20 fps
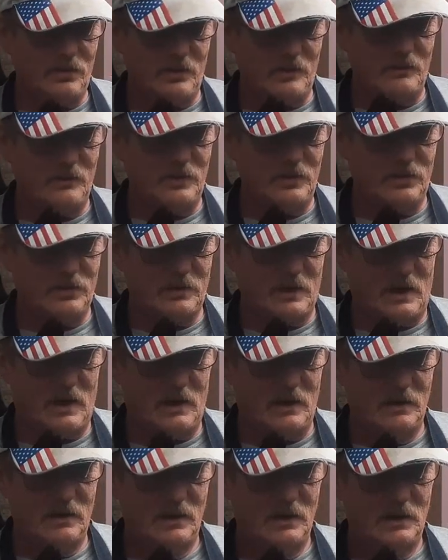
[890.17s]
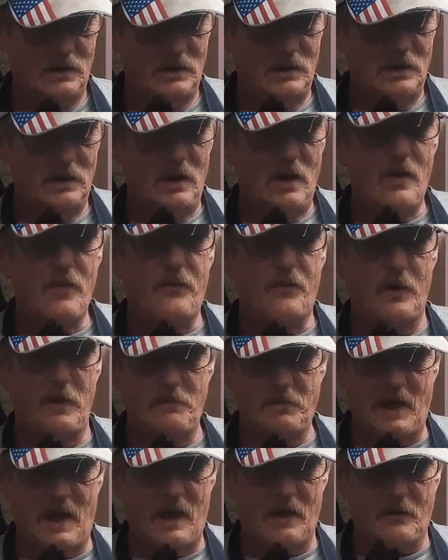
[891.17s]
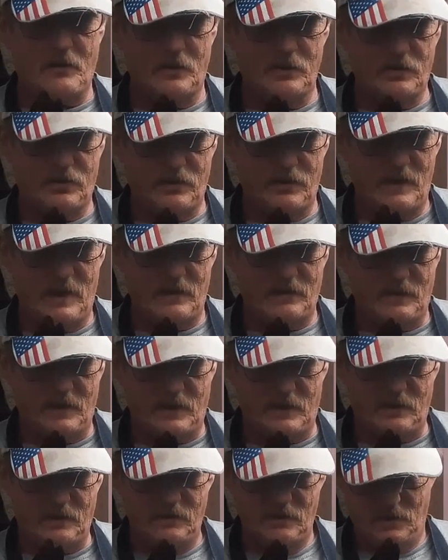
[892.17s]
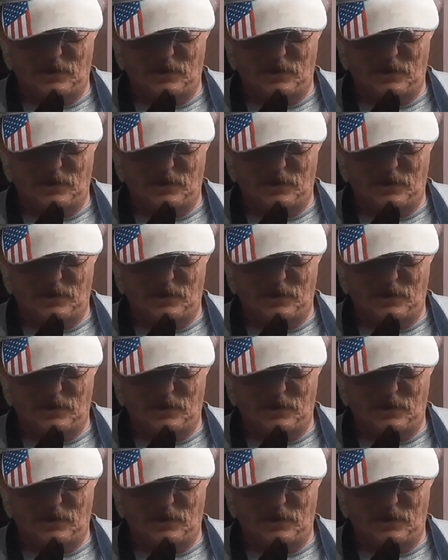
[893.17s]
There was 3 black ones in that litter.